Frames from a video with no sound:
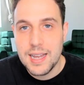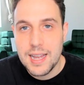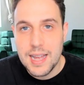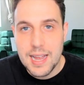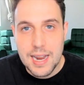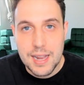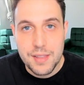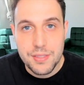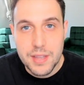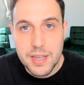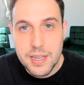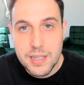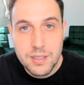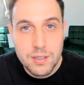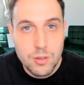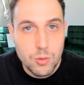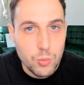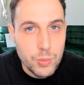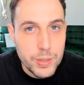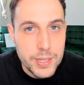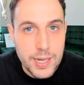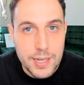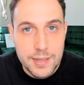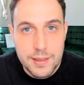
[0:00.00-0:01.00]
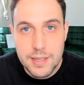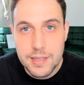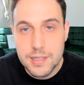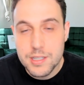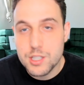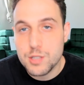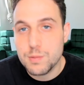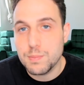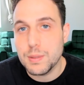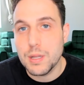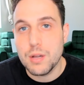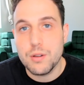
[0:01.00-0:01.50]
And then we got the
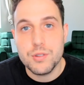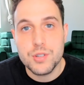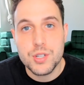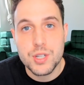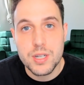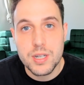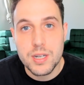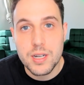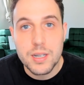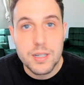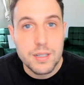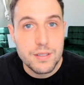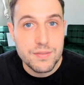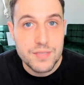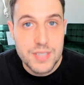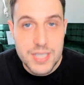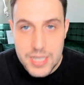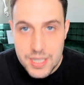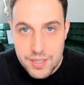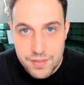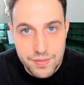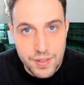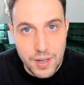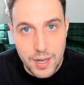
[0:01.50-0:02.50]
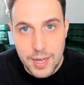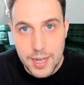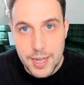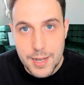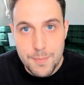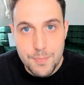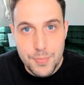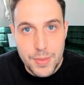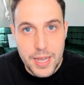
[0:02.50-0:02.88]
explosion of DeFi,